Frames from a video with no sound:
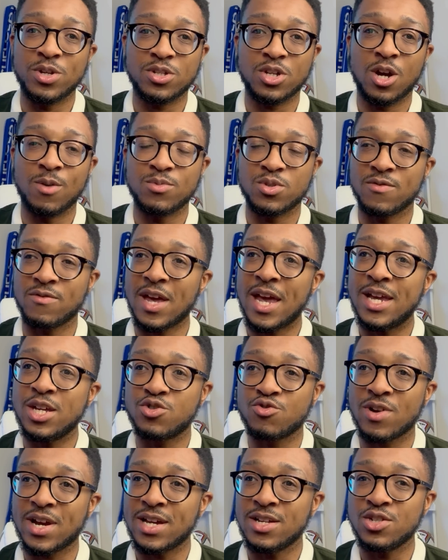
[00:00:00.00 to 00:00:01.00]
terms of age
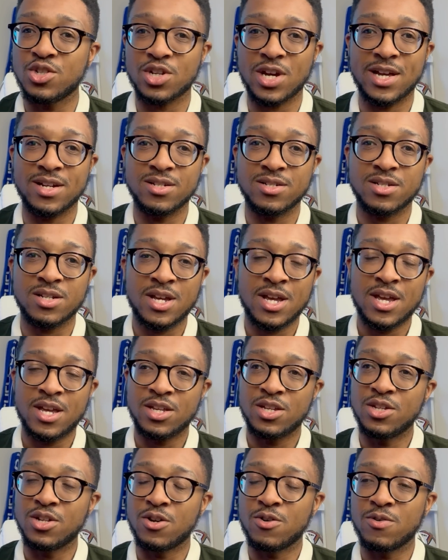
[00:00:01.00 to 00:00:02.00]
range and,
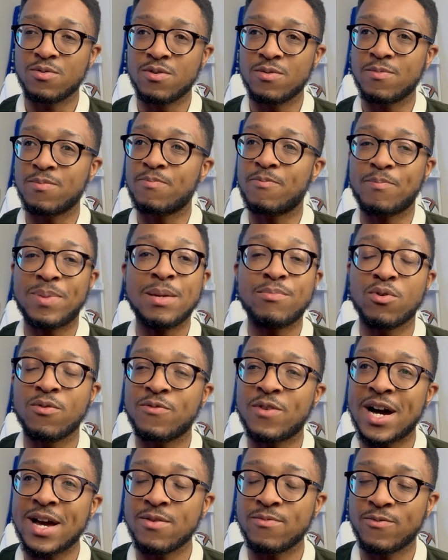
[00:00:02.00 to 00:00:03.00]
you know, people
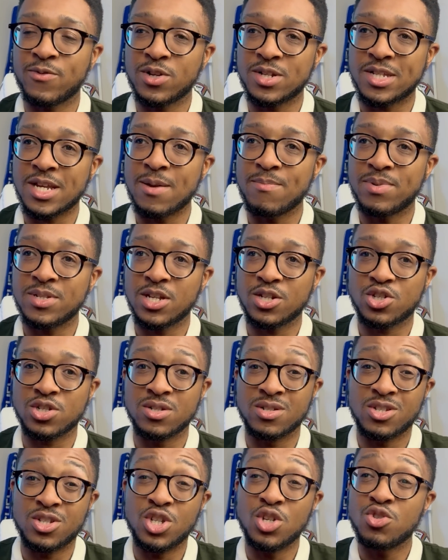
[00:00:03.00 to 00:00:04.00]
fighting for the same
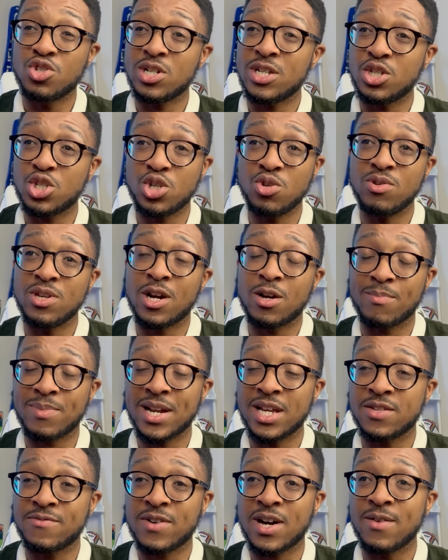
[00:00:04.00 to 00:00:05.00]
positions. Usually two young
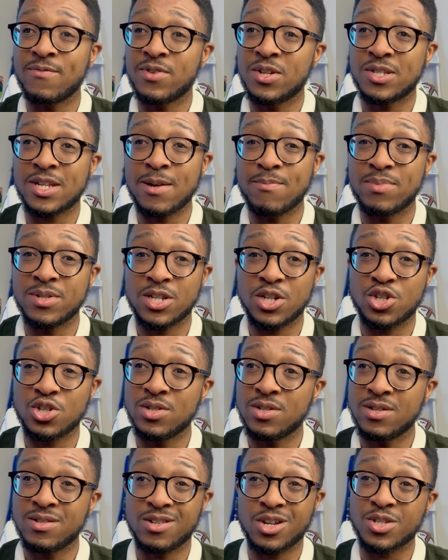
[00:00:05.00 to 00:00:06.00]
players fighting for the same
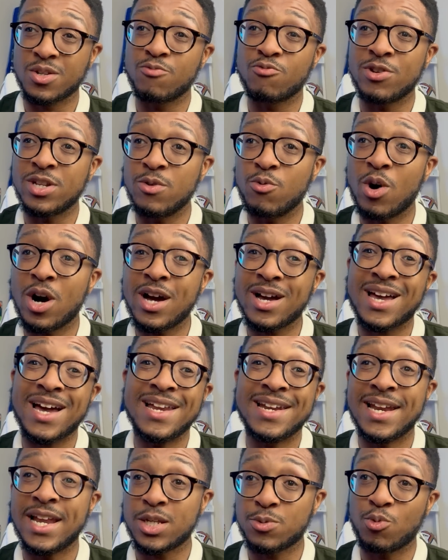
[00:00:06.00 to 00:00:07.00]
position doesn't really work
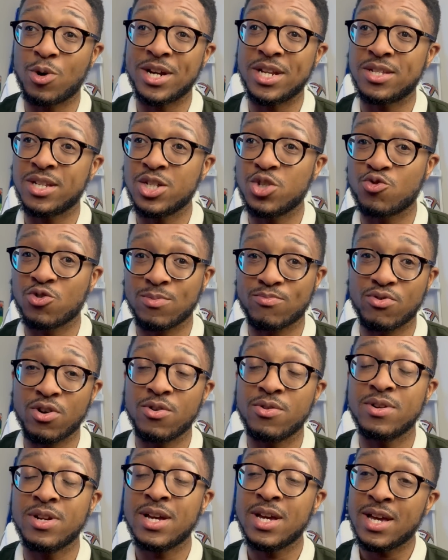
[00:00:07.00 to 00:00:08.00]
unless one is injury
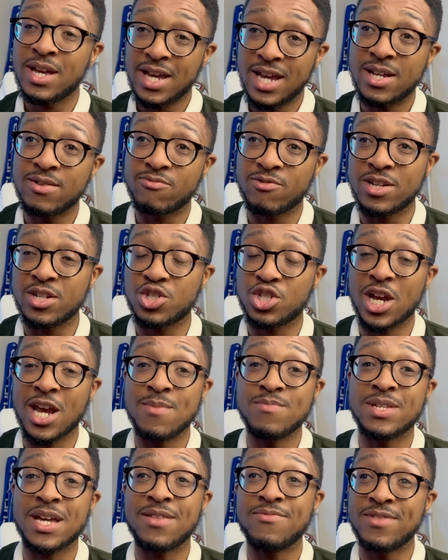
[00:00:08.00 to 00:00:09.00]
prone in Reece
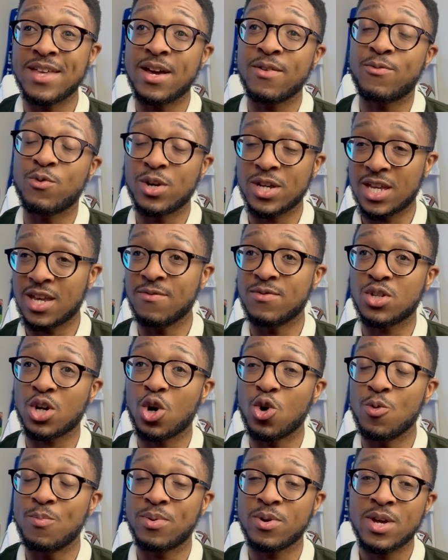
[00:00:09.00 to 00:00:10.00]
James, and therefore it gives
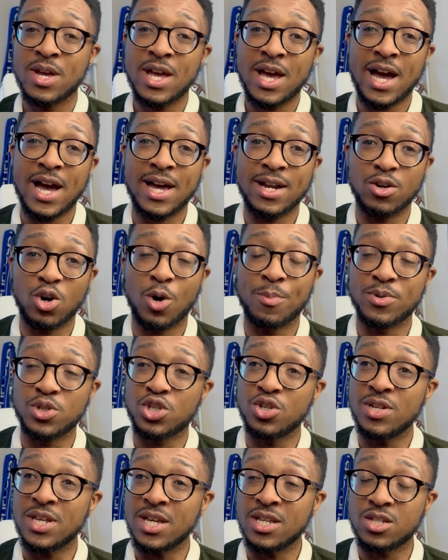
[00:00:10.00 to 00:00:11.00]
hope and
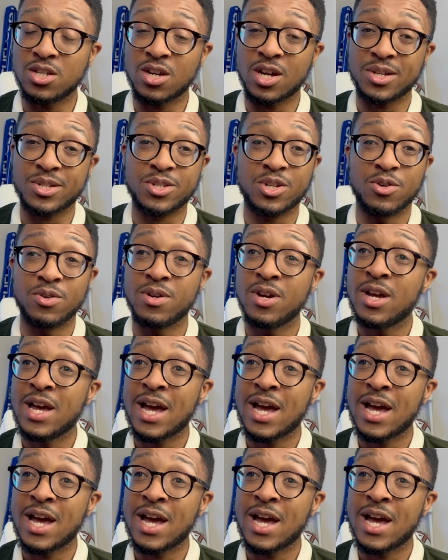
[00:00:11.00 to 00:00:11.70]
opportunity to Gusto.